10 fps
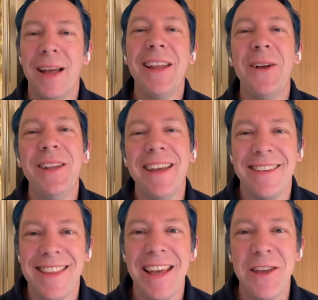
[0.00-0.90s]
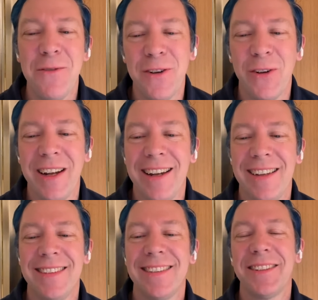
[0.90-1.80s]
Hello, Liz. Thank you for joining
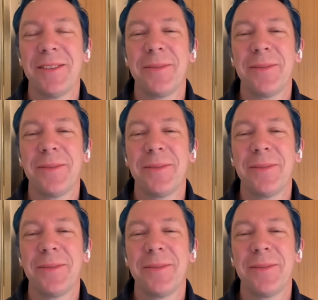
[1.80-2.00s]
us.